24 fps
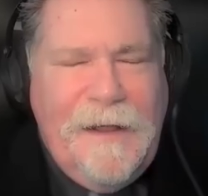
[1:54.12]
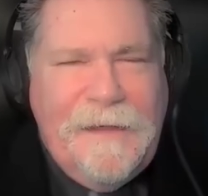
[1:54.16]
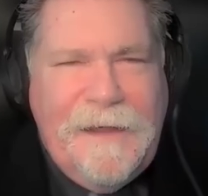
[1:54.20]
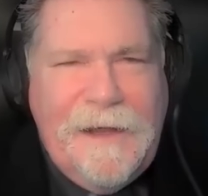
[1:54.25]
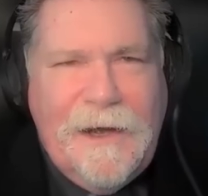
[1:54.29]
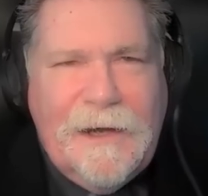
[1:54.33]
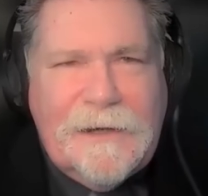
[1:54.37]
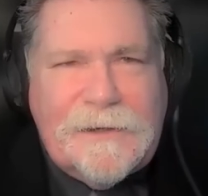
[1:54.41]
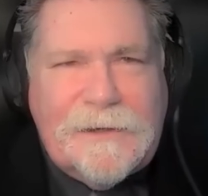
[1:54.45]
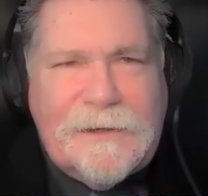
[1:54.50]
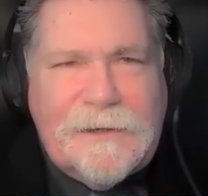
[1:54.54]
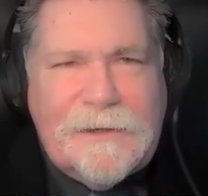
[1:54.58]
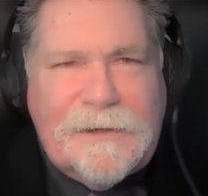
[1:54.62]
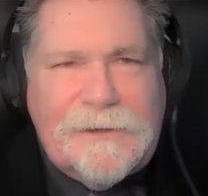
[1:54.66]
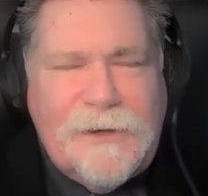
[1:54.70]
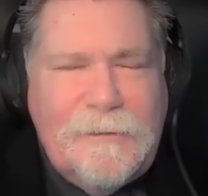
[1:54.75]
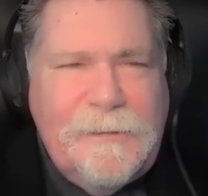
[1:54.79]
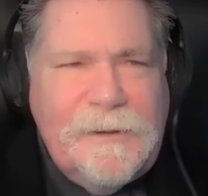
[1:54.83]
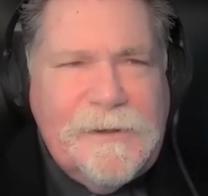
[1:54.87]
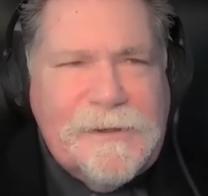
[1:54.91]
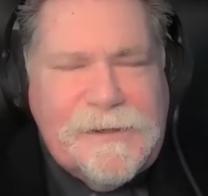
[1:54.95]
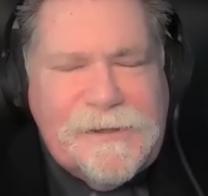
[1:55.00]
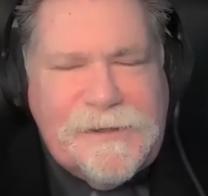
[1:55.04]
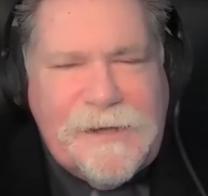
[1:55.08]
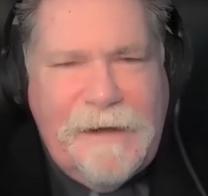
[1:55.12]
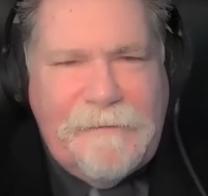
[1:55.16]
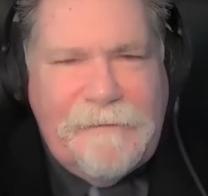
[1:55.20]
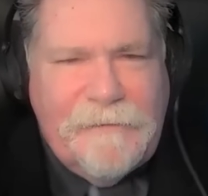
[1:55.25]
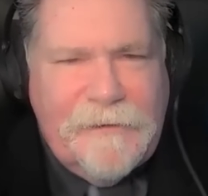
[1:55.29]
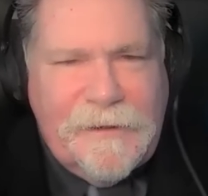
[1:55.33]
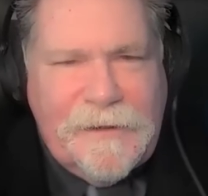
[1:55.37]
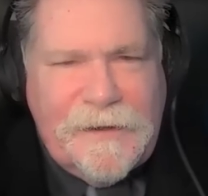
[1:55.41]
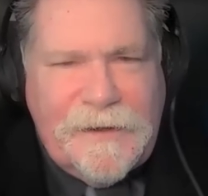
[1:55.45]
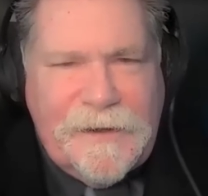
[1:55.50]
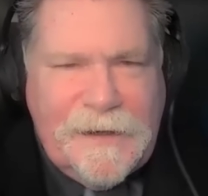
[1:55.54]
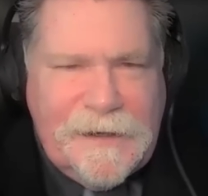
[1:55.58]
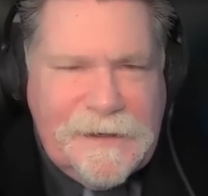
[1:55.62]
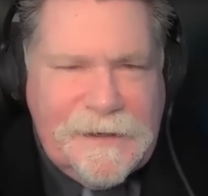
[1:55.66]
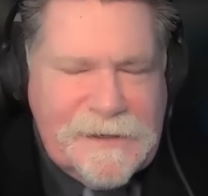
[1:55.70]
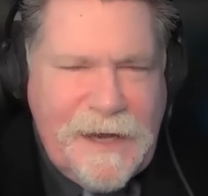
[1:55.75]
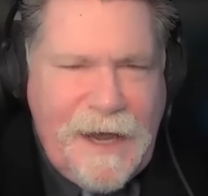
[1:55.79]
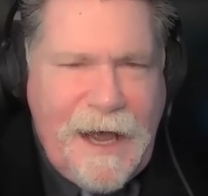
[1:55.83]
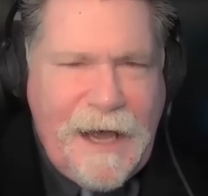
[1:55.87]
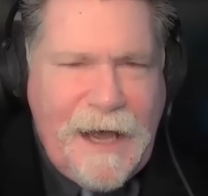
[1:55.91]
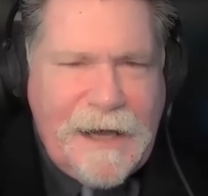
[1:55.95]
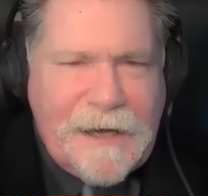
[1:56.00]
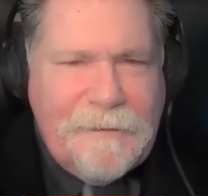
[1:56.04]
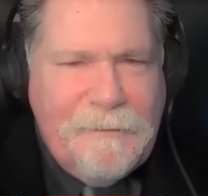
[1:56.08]
The October 7th
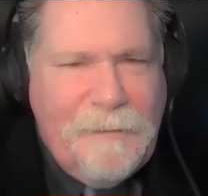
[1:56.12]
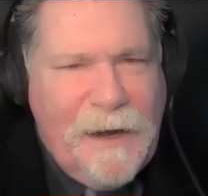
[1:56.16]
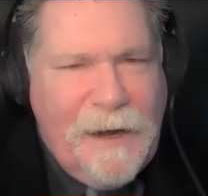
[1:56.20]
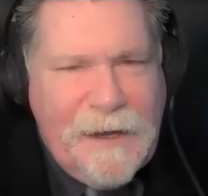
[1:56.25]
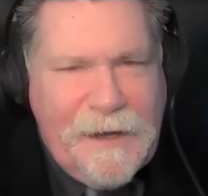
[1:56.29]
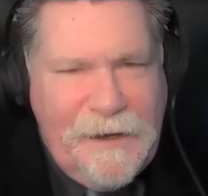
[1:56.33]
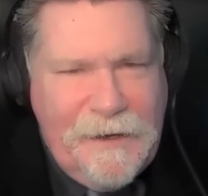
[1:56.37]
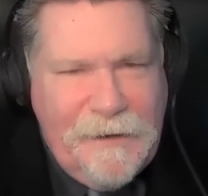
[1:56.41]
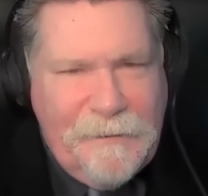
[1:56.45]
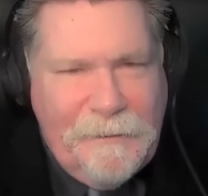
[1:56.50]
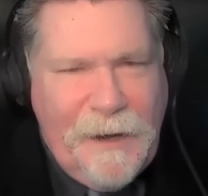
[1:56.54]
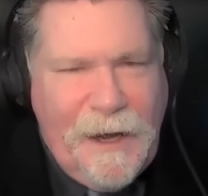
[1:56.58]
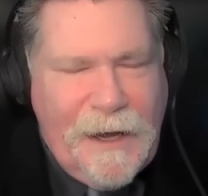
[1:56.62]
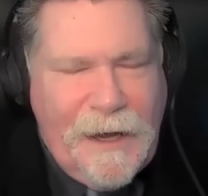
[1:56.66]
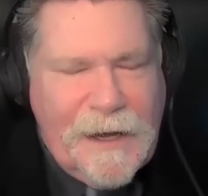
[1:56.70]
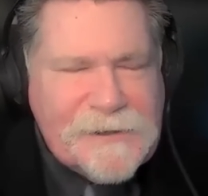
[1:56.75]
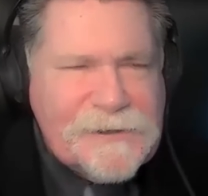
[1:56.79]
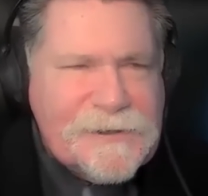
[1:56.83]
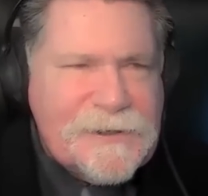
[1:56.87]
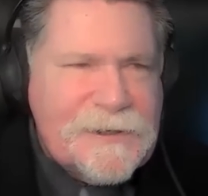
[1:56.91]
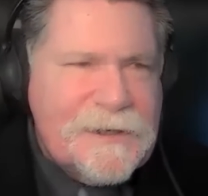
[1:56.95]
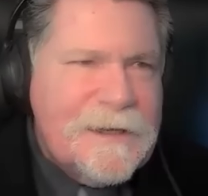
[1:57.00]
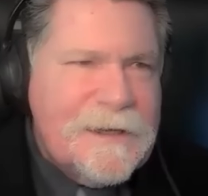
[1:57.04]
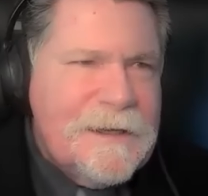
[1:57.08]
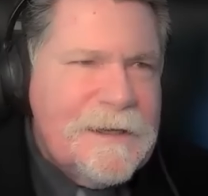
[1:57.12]
attack by Hamas,